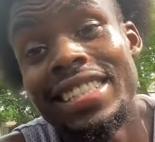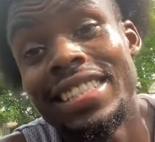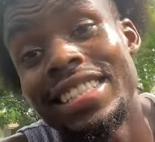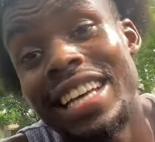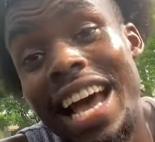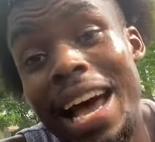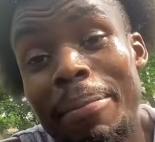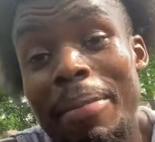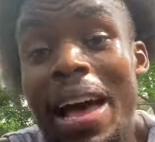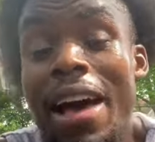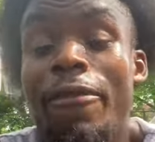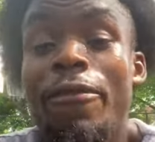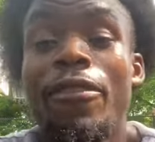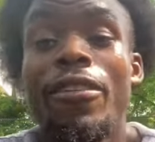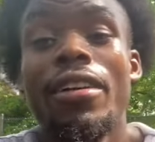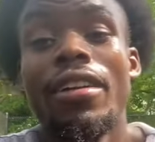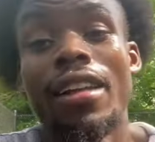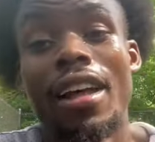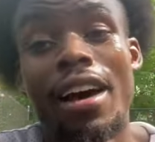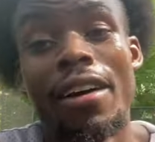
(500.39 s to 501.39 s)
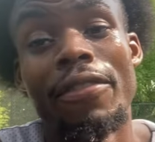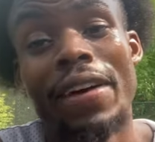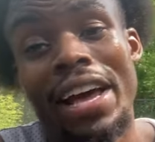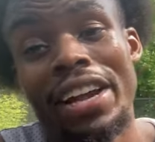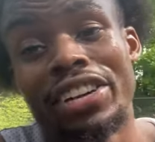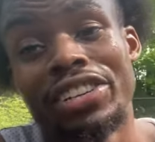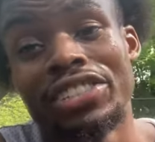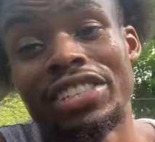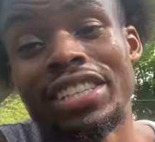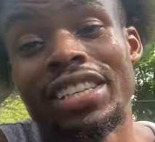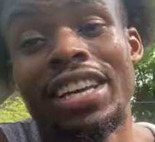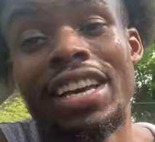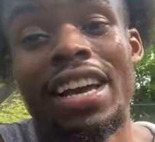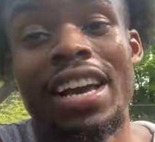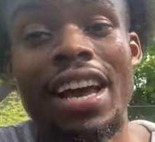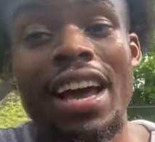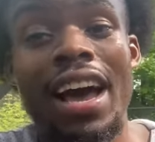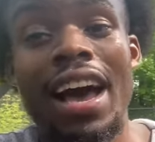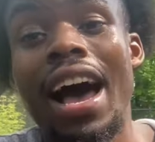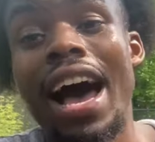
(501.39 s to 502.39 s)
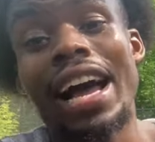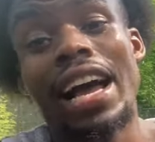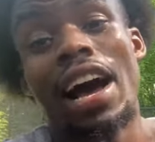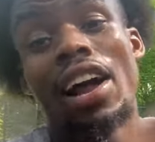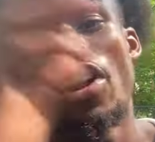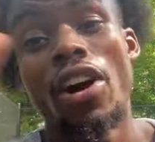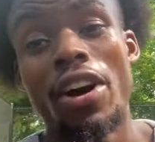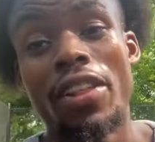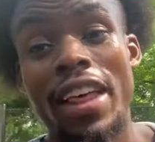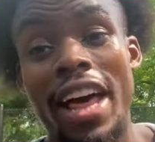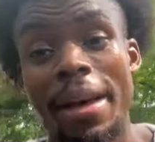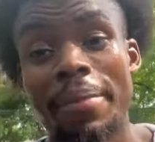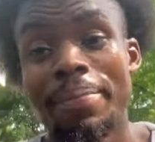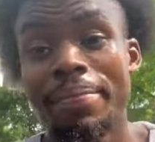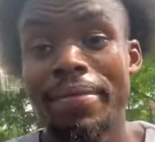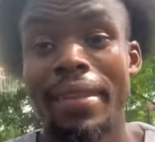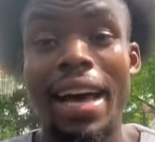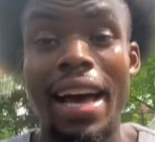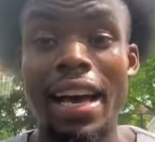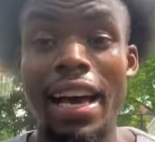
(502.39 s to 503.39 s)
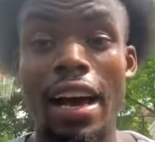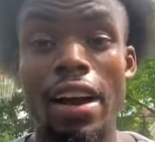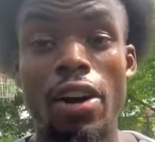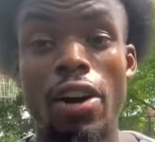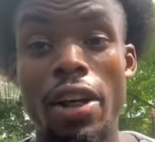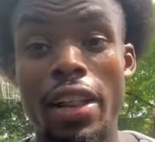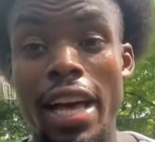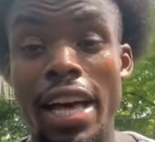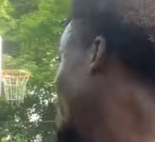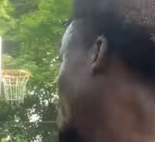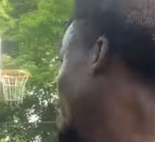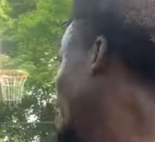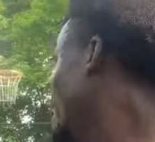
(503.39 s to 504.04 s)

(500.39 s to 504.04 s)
time, effort, love, energy. I got all that.